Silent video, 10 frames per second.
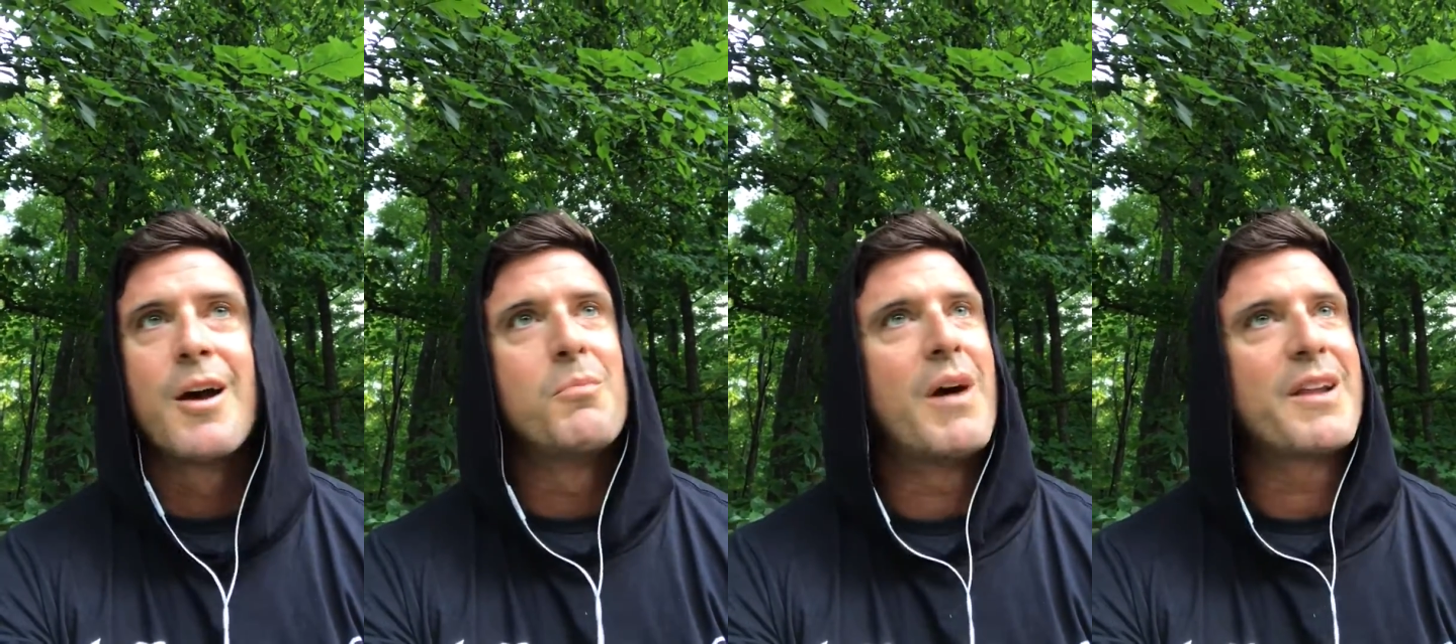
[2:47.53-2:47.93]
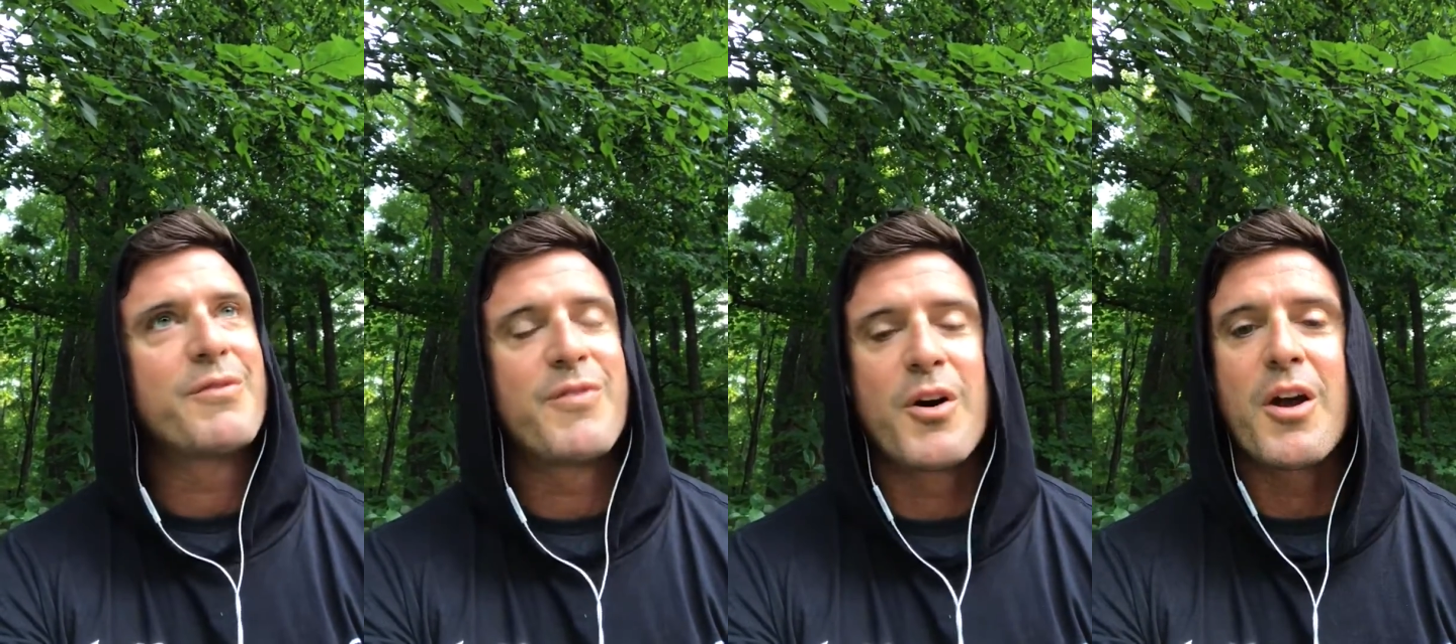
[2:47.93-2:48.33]
By
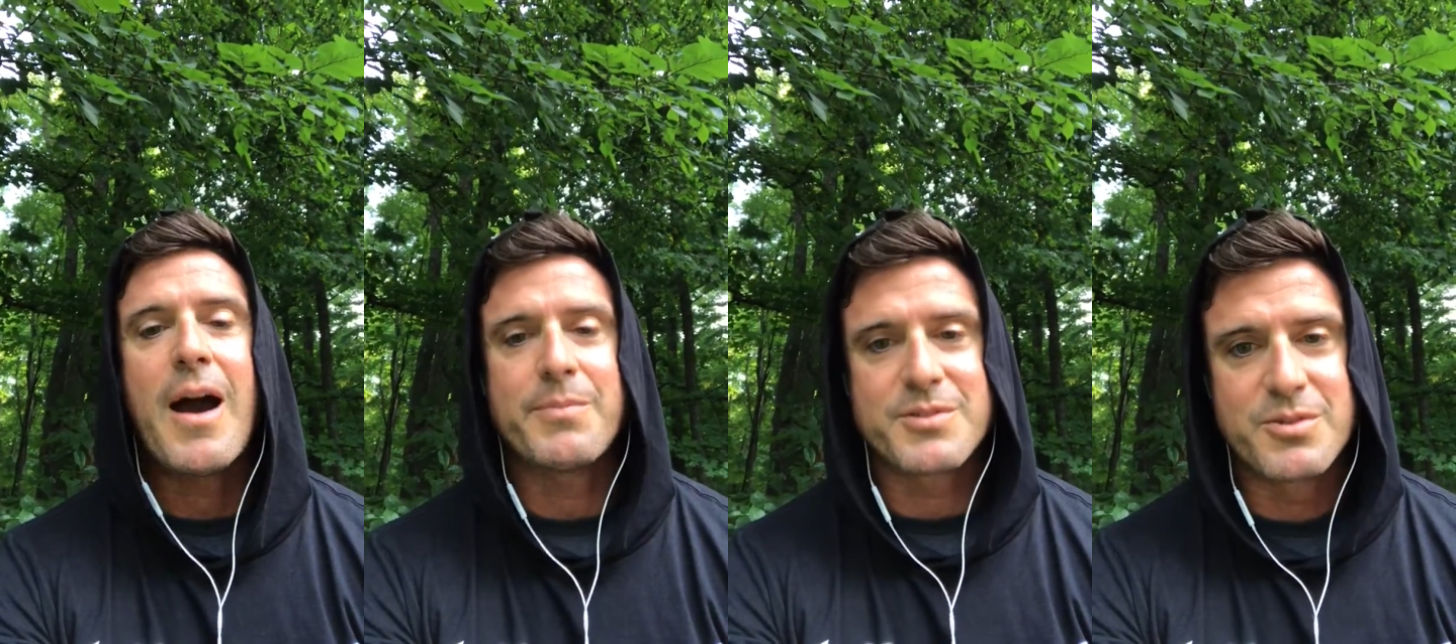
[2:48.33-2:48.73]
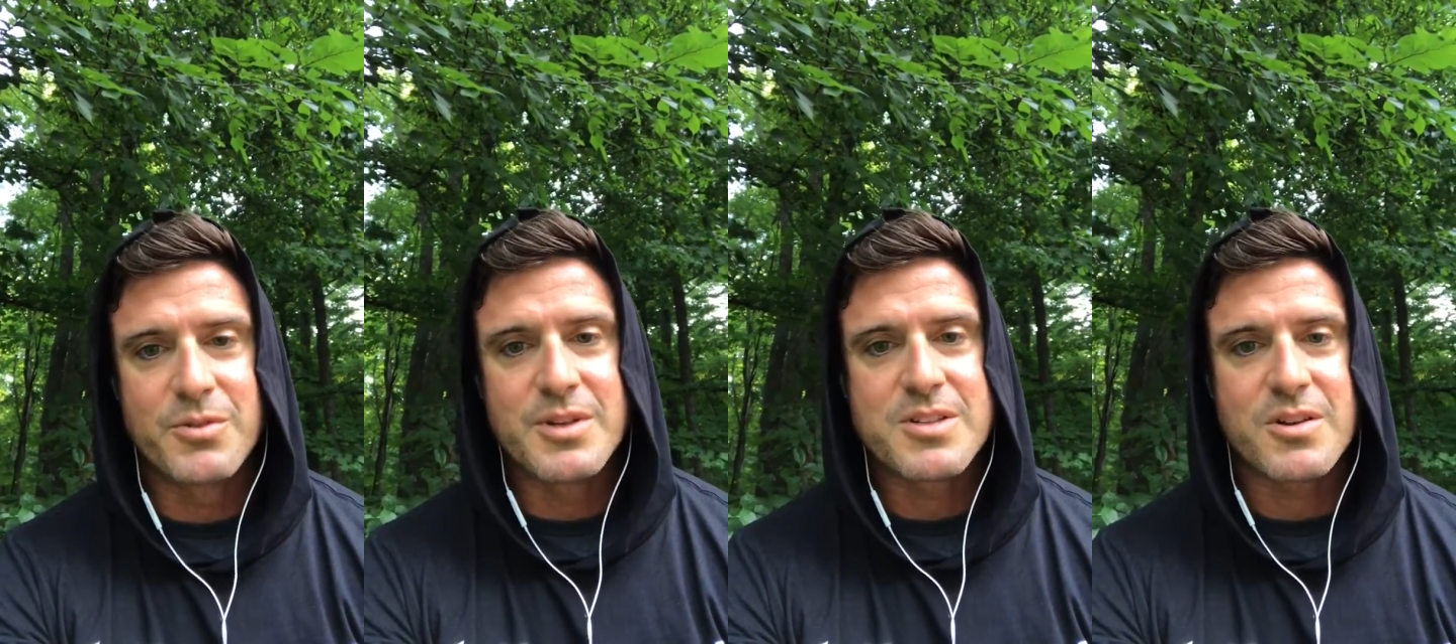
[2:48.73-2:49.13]
default,
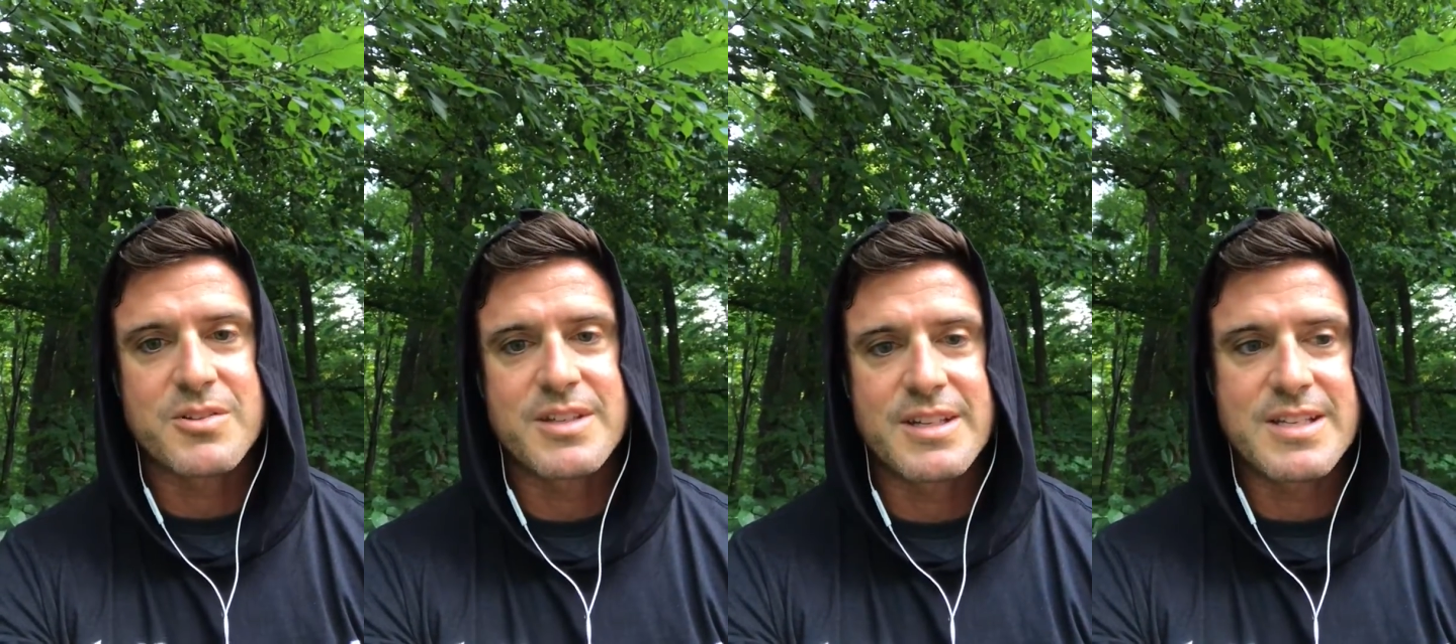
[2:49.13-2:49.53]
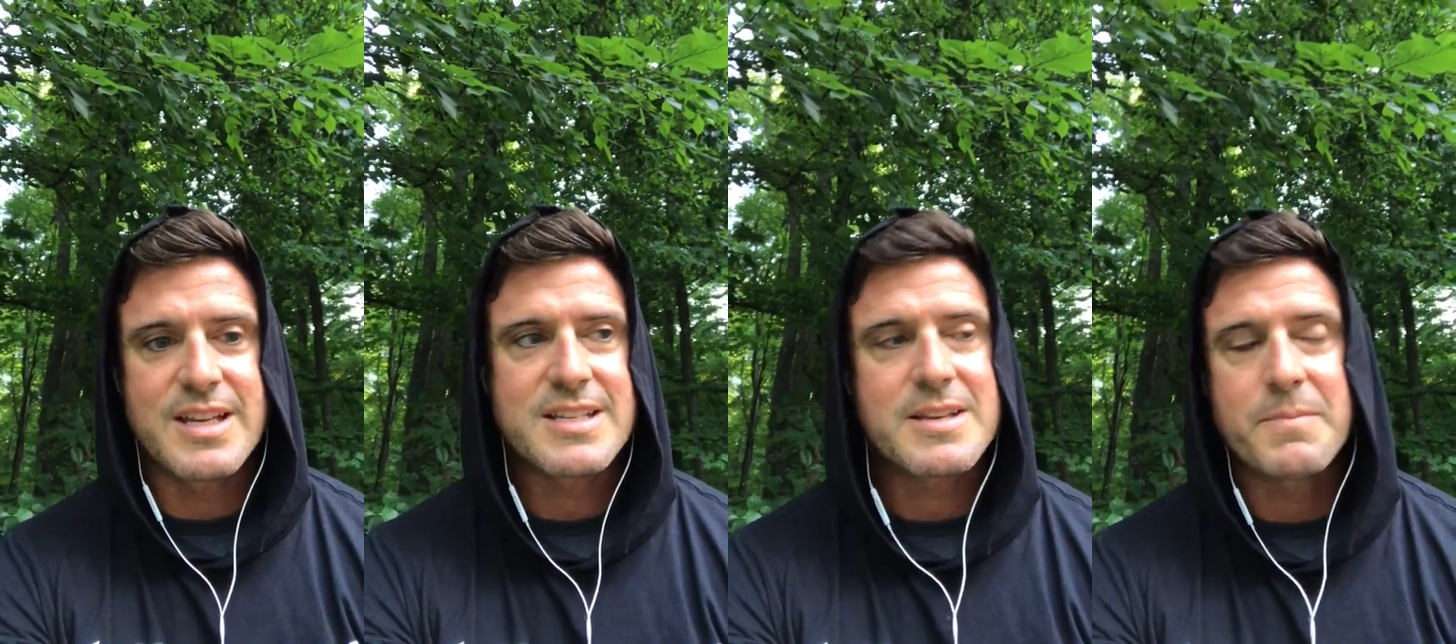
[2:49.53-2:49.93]
opportunity starts to
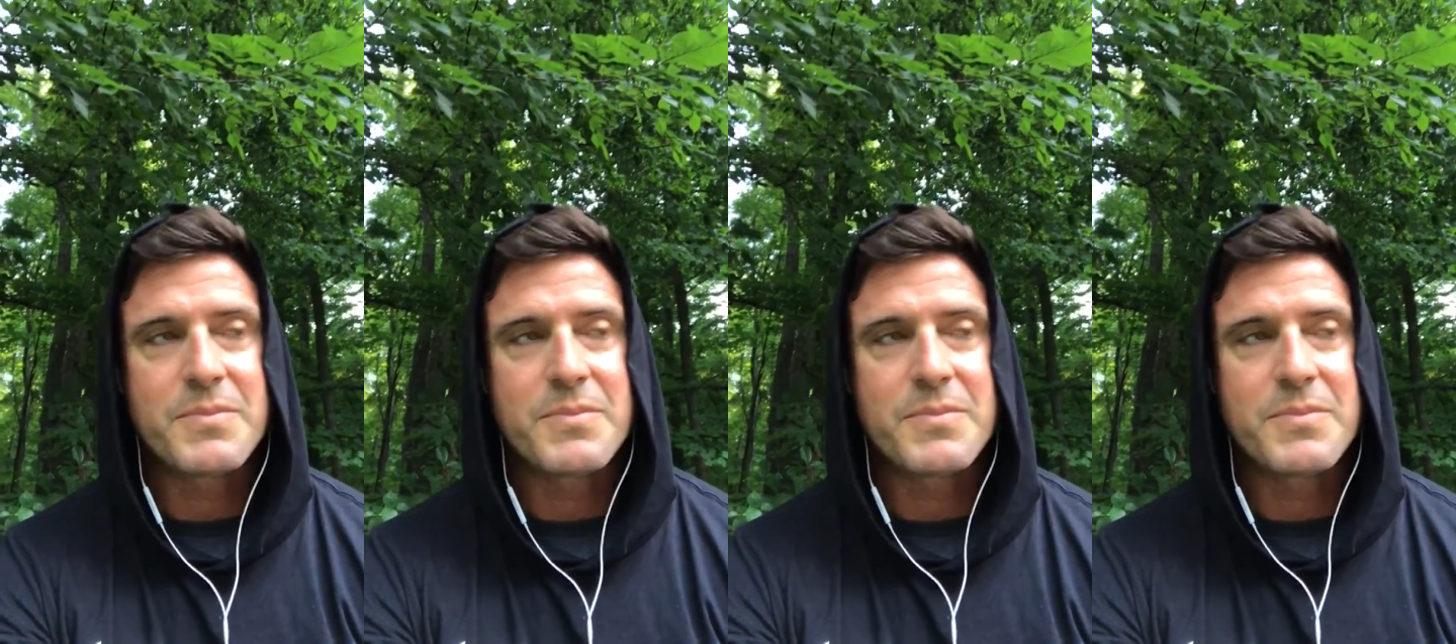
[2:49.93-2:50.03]
exist.